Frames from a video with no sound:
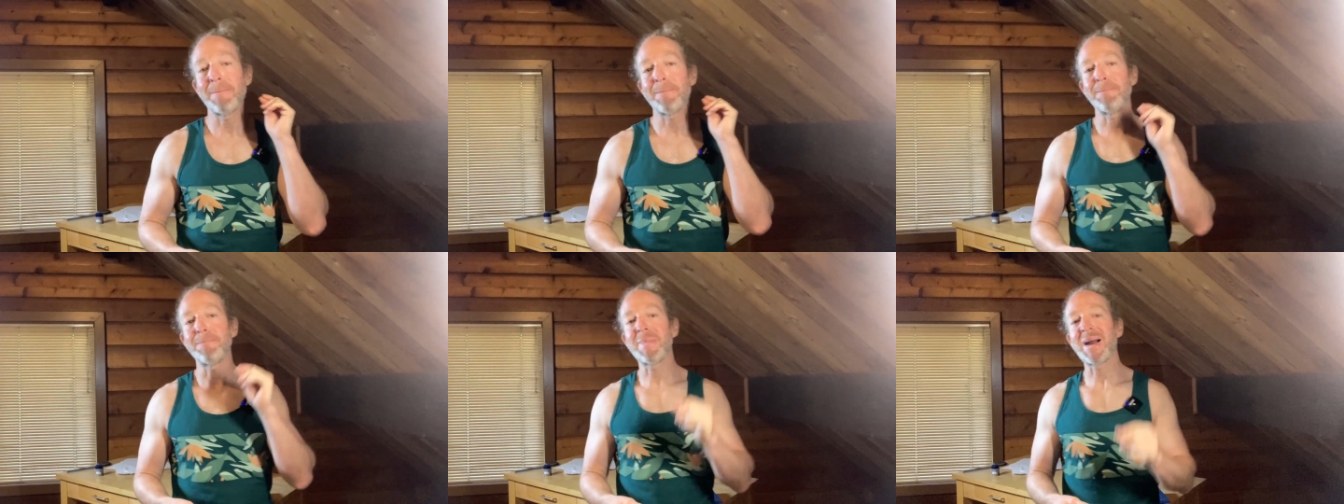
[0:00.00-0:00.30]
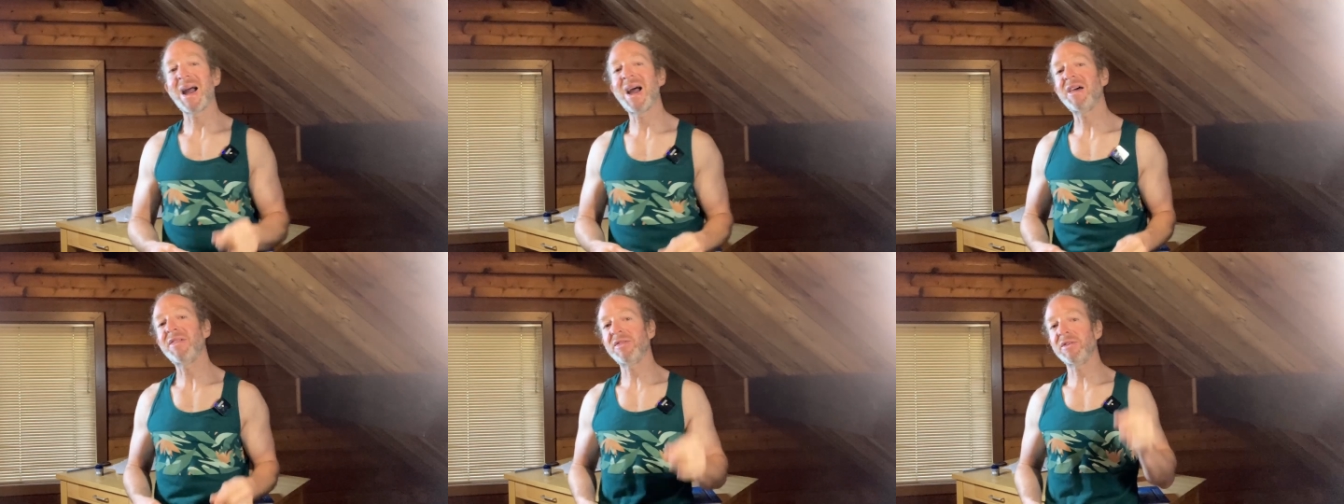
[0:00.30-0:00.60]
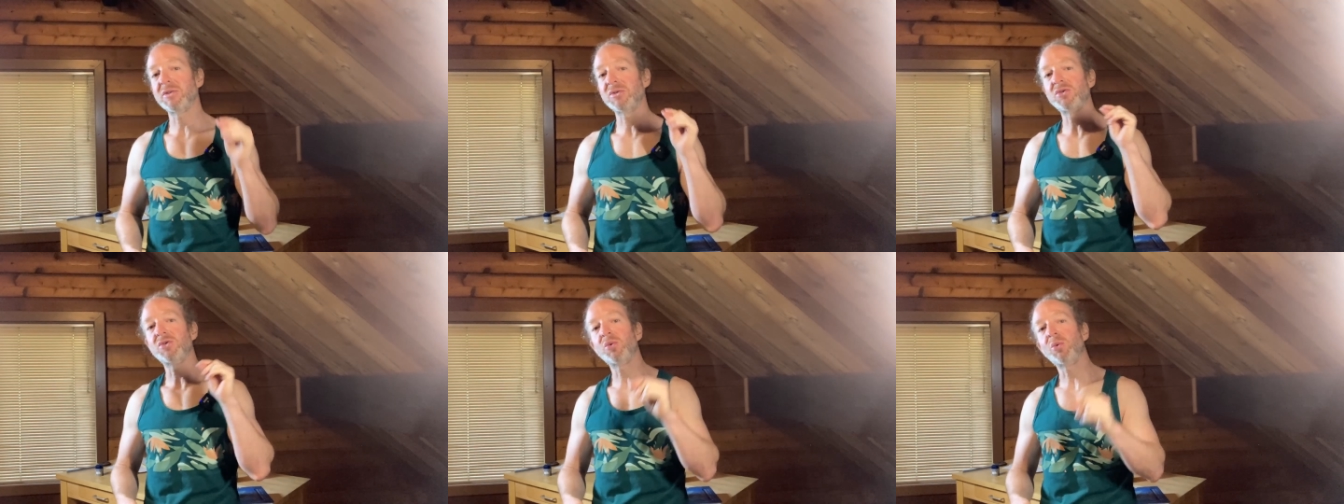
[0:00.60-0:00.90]

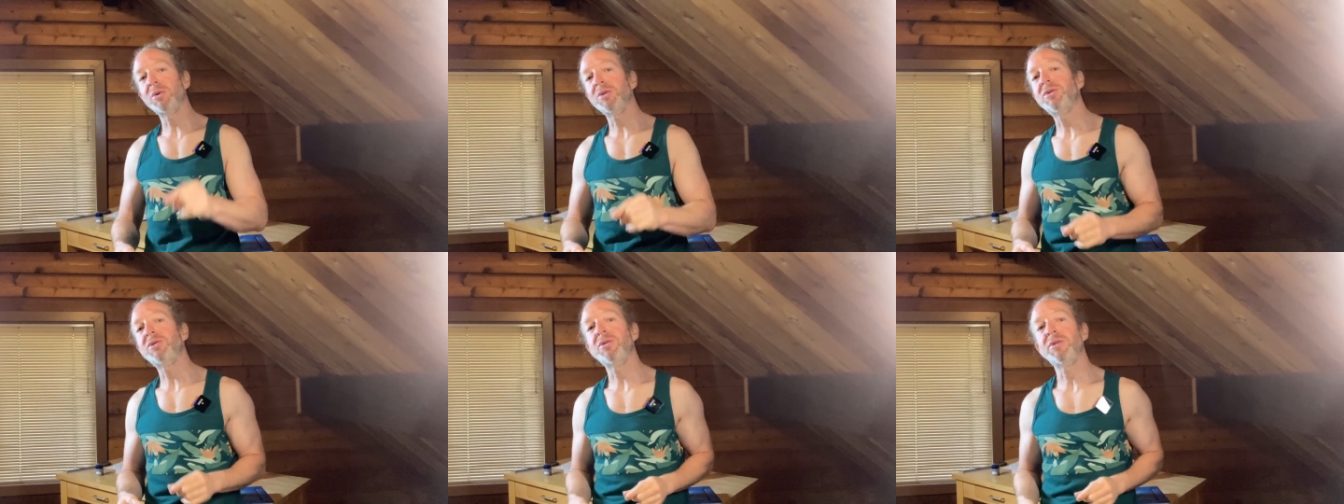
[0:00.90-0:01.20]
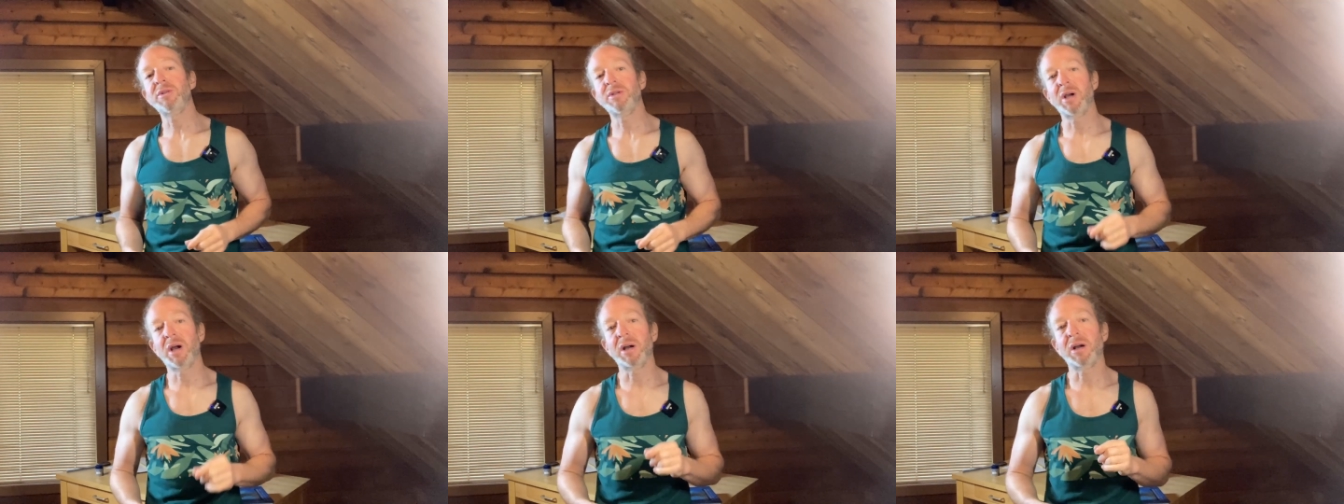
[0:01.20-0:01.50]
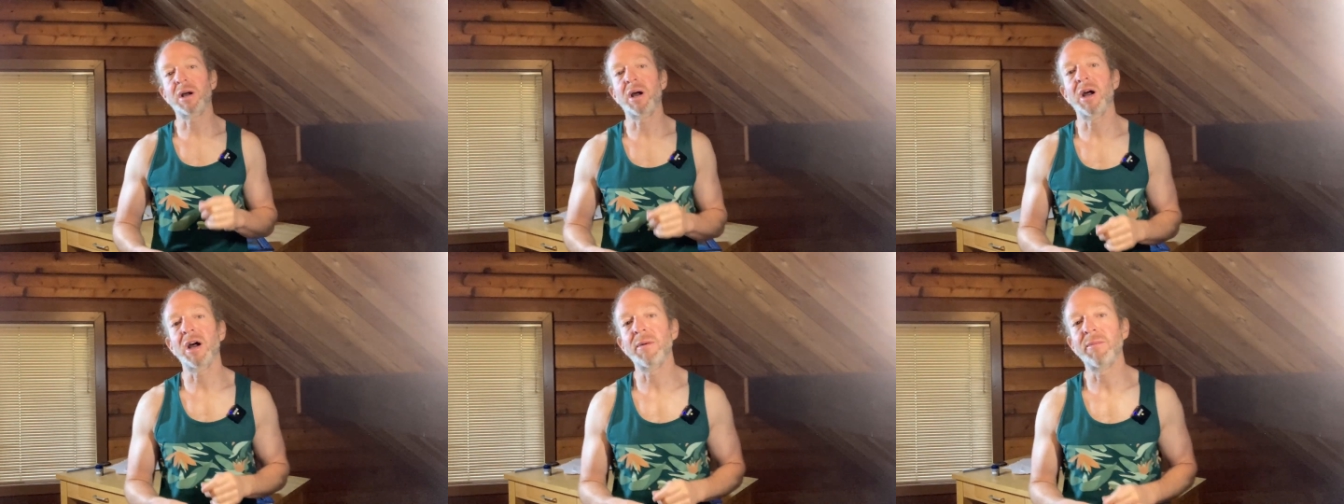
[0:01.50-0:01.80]

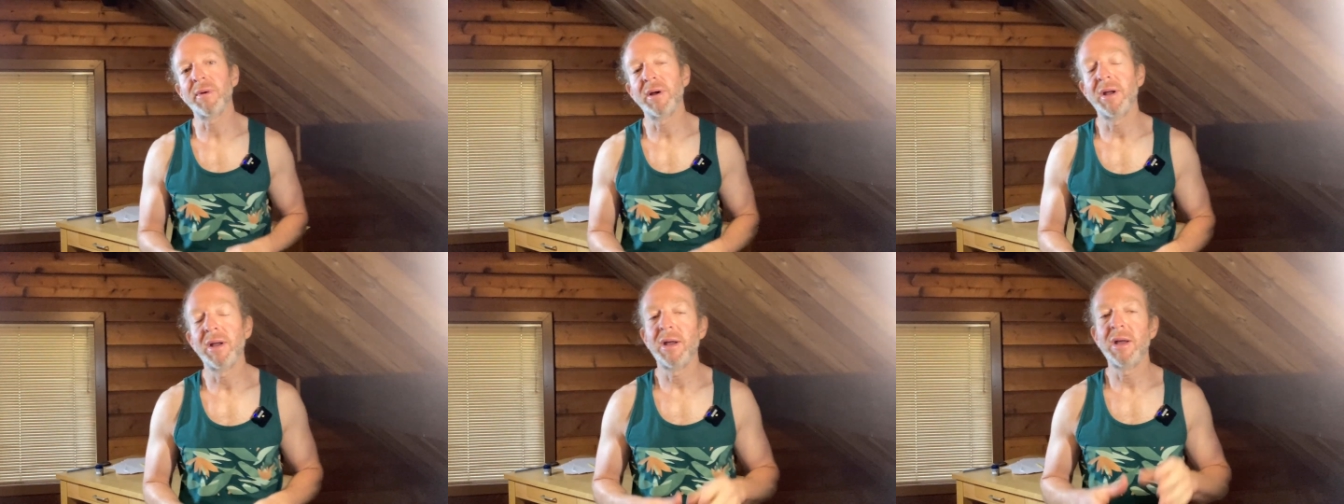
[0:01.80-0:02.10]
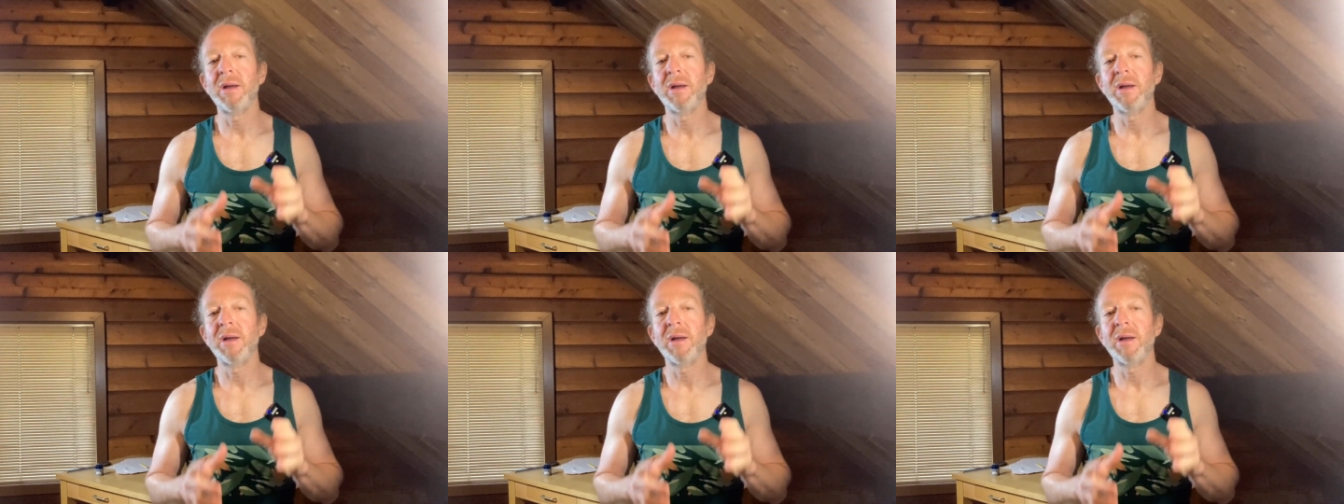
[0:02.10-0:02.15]
mathsorcerer.com.